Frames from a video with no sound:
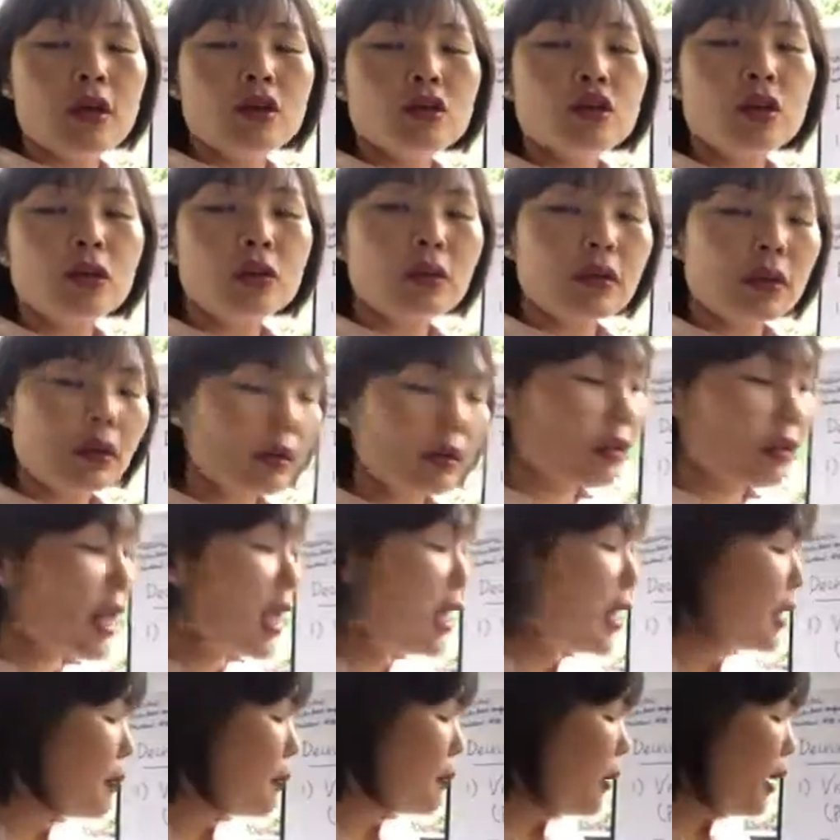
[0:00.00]
So
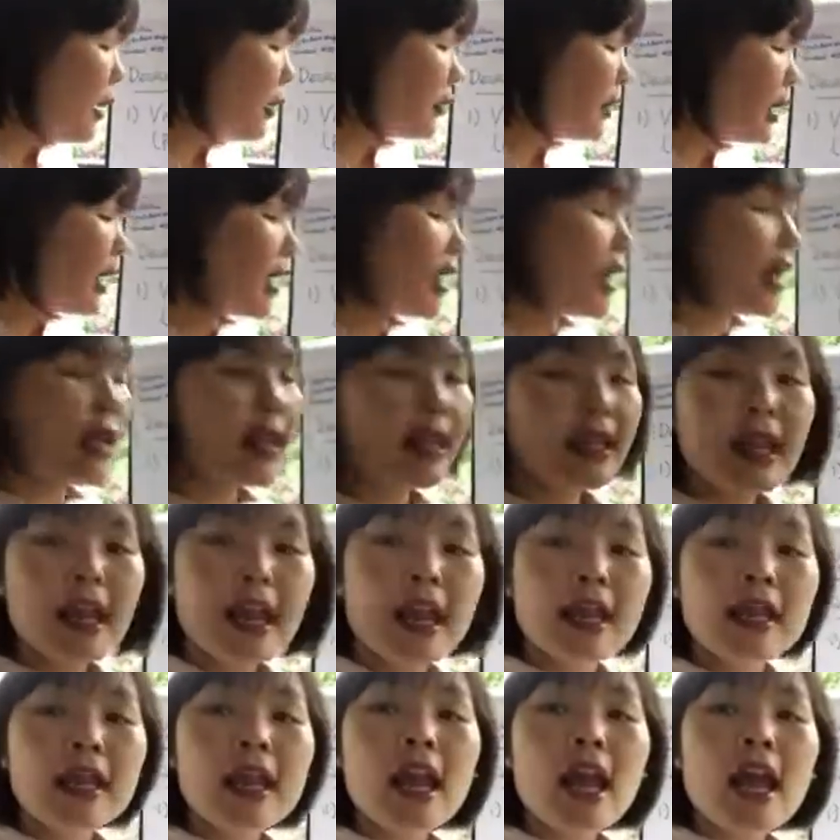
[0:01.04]
think about that,
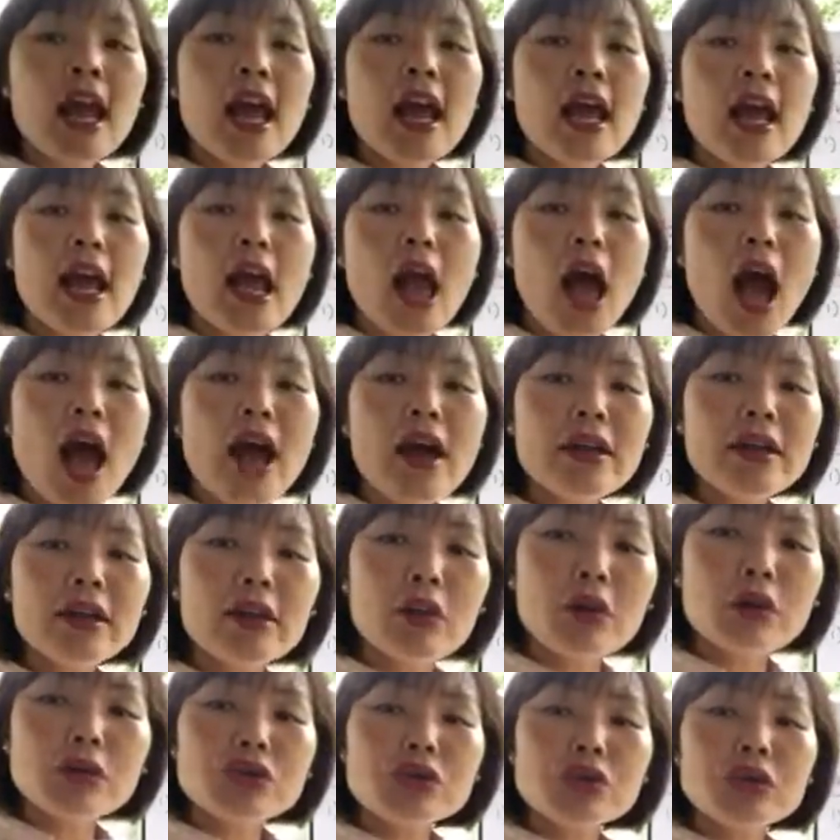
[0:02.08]
and
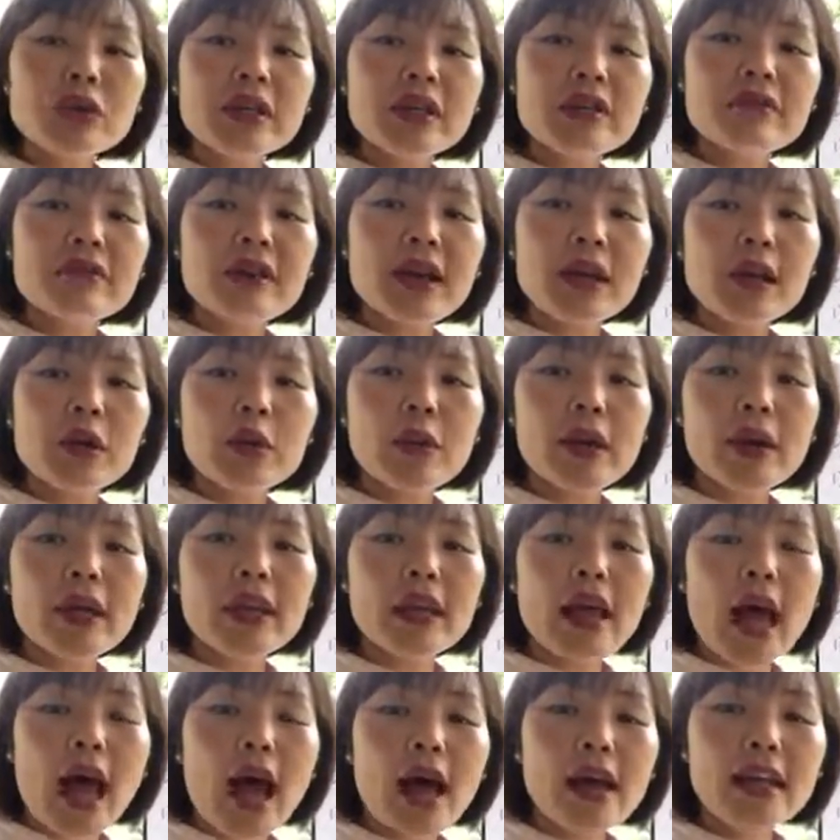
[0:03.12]
also
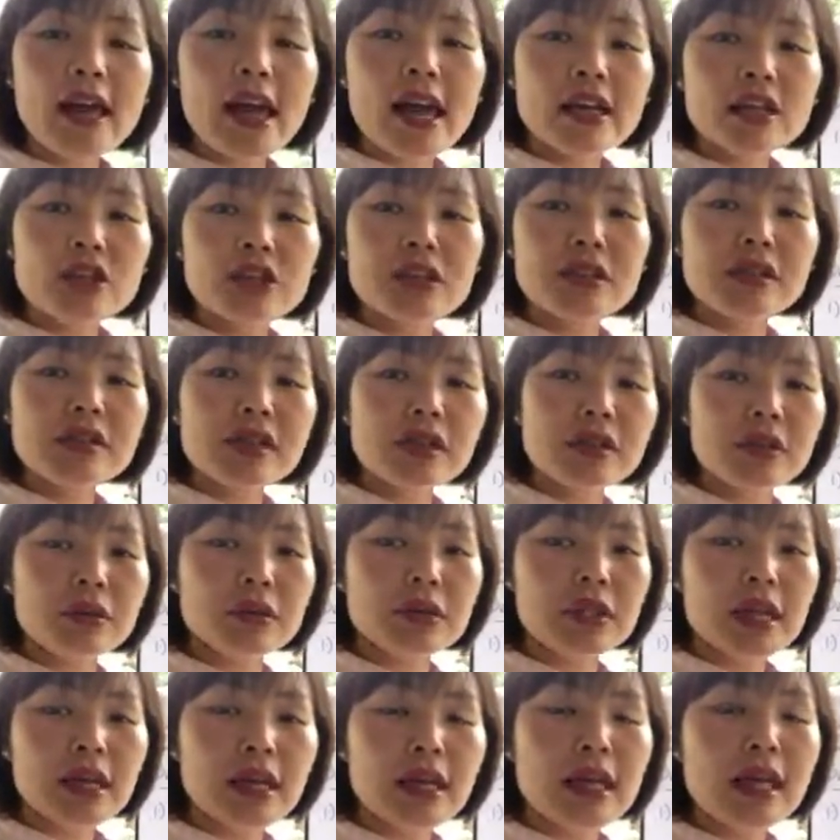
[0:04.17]
evaluate, are the actions that you're
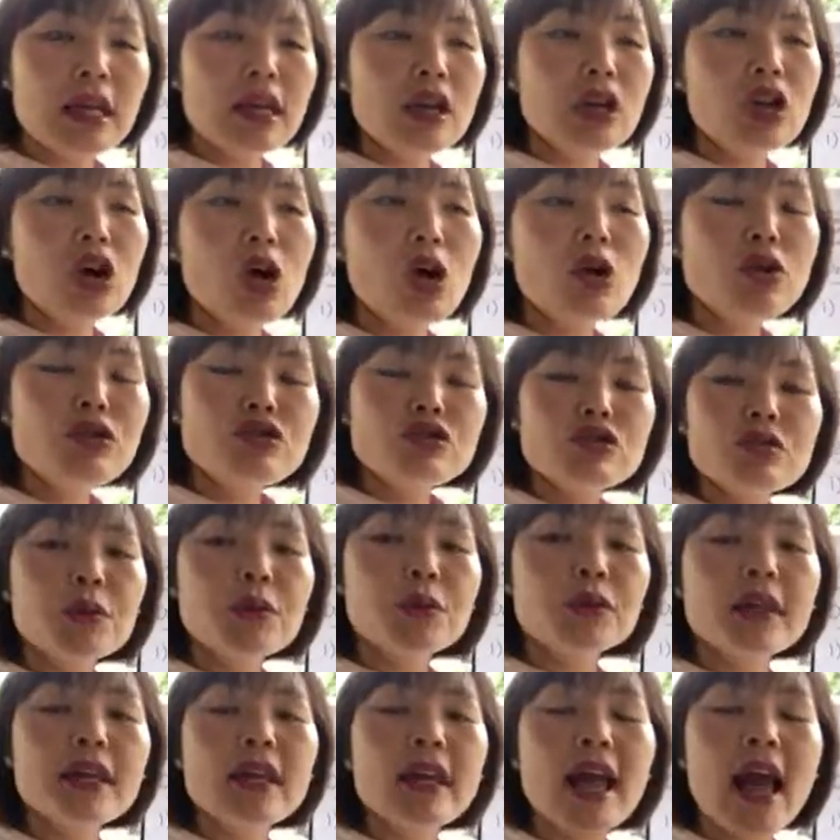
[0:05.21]
taking
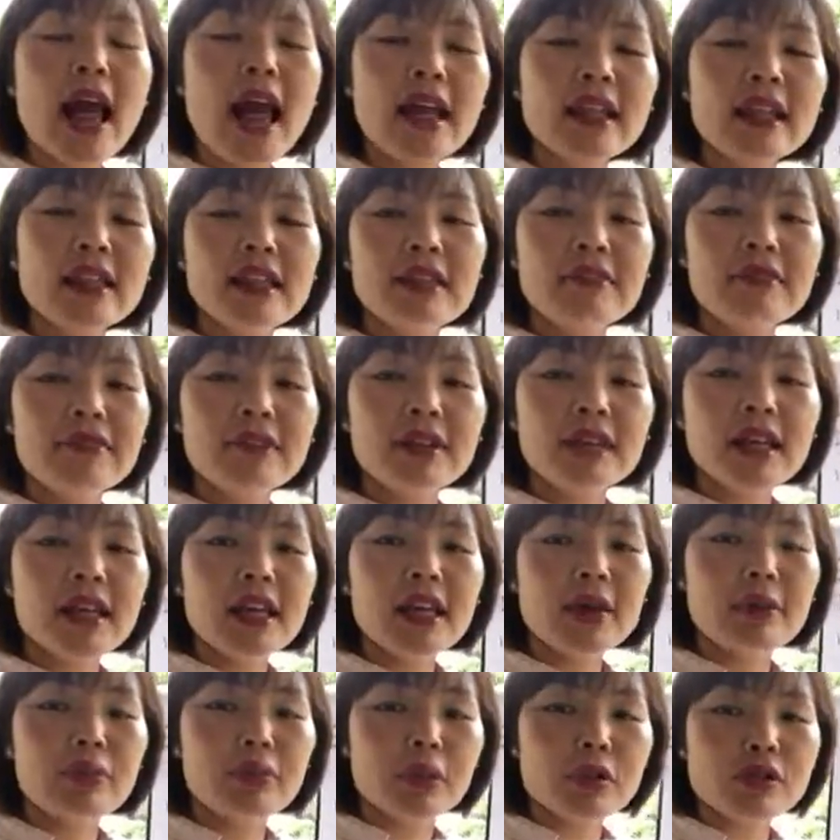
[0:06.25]
contributing actively
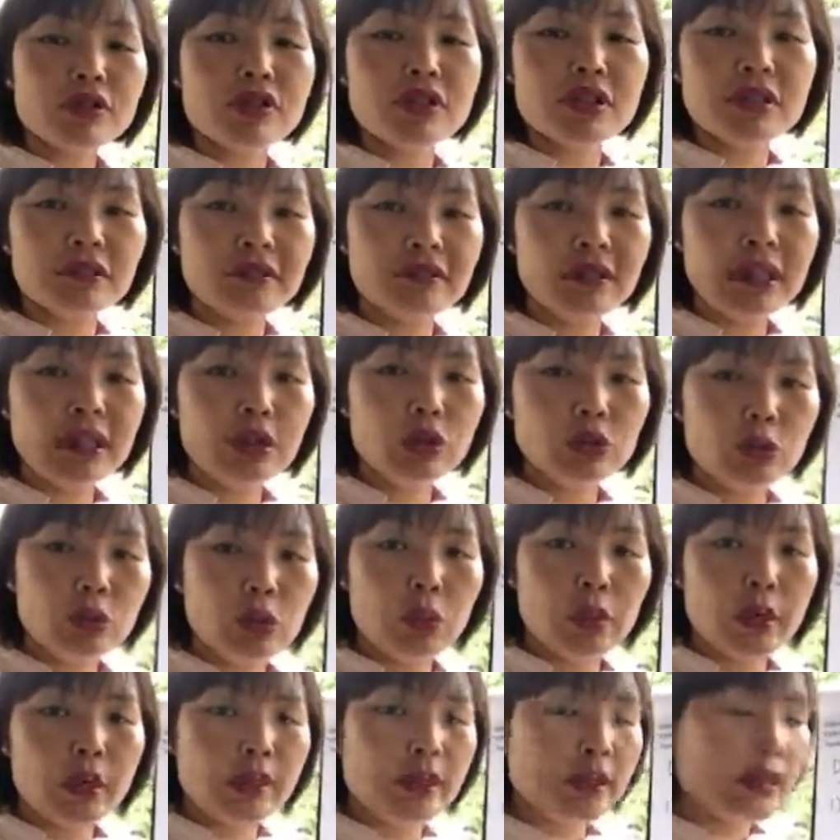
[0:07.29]
and positively
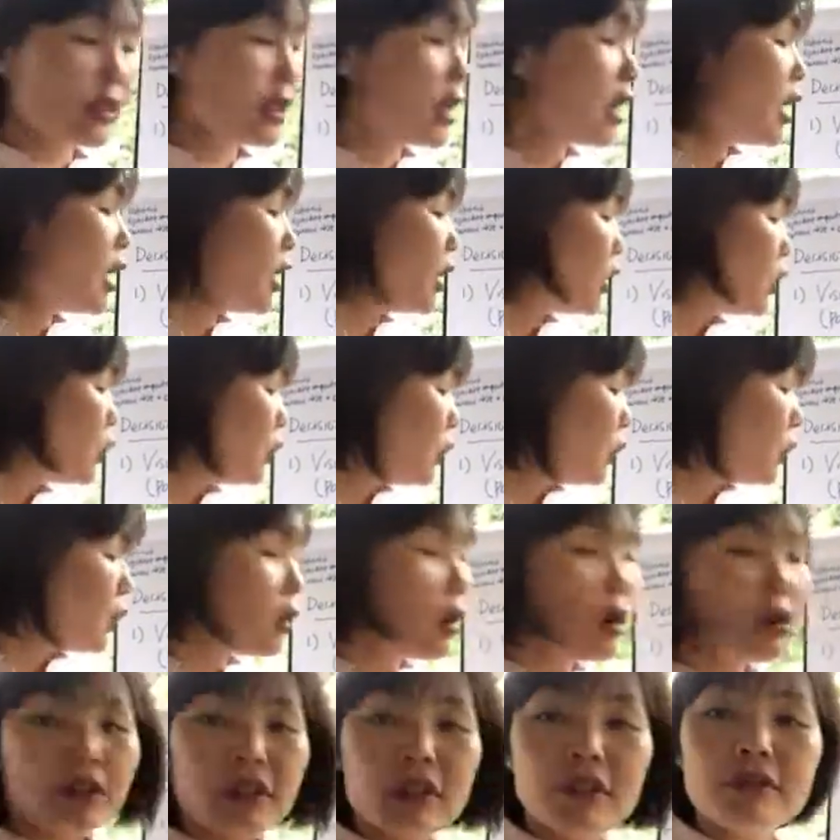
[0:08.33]
towards your
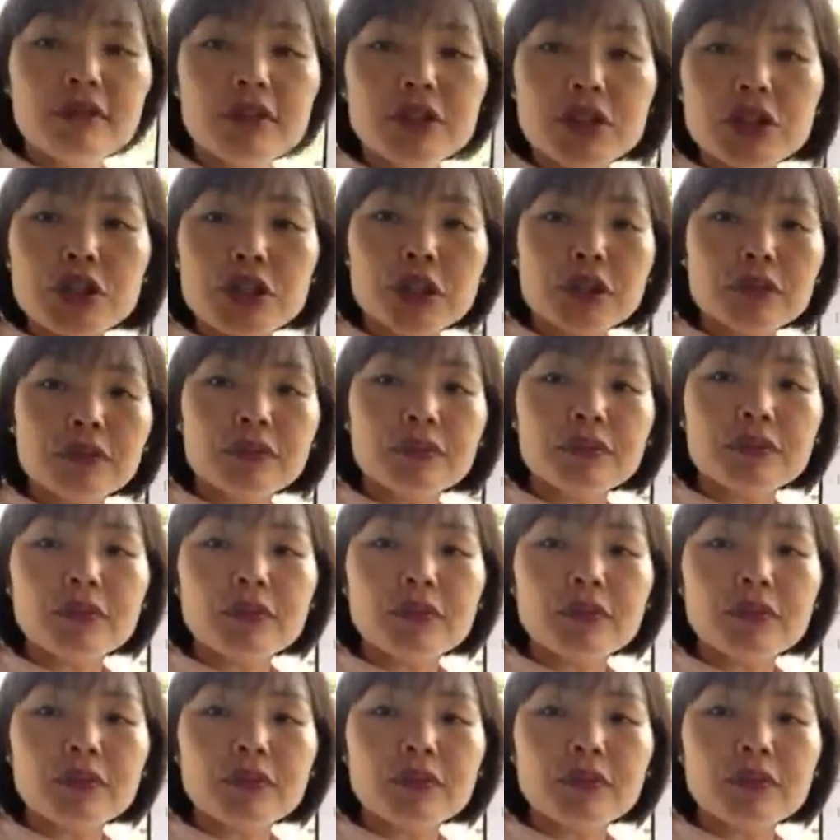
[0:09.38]
long-term vision.